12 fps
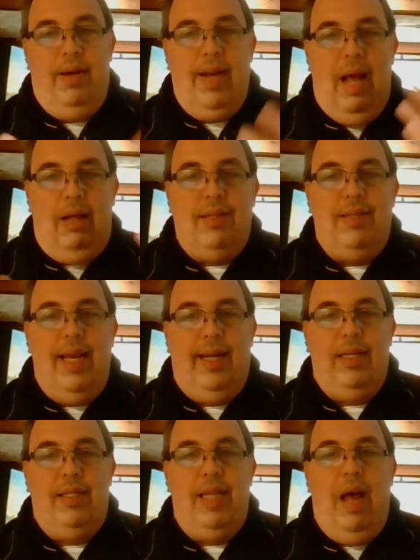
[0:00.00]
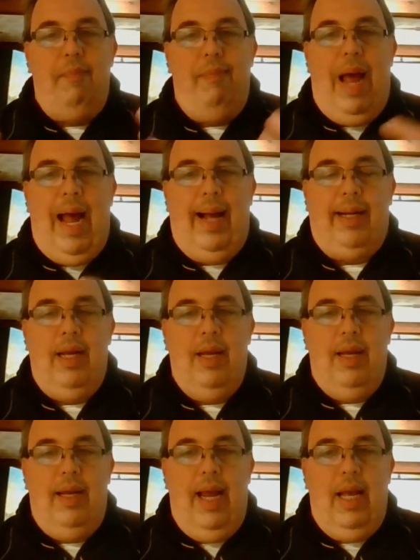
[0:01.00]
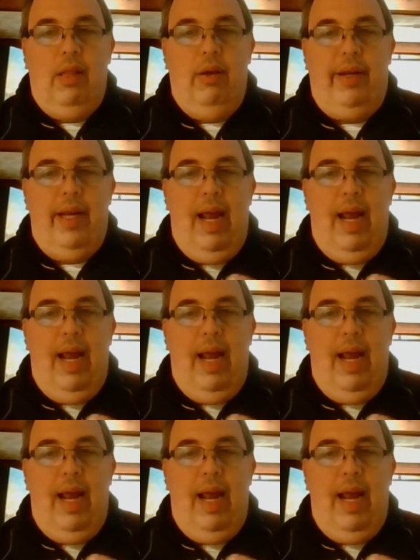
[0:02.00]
Now let's take a step back and look